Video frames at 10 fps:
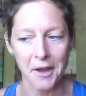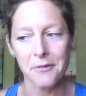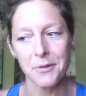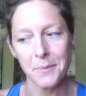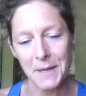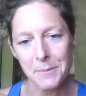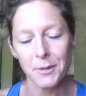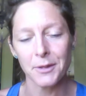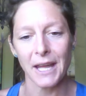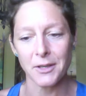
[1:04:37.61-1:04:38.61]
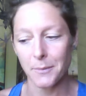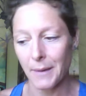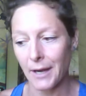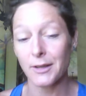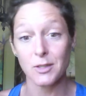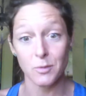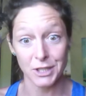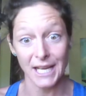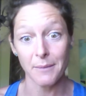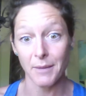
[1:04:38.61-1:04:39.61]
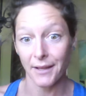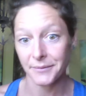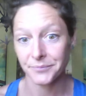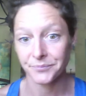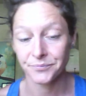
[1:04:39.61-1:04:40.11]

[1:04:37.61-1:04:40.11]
of the people that your parents were shaming.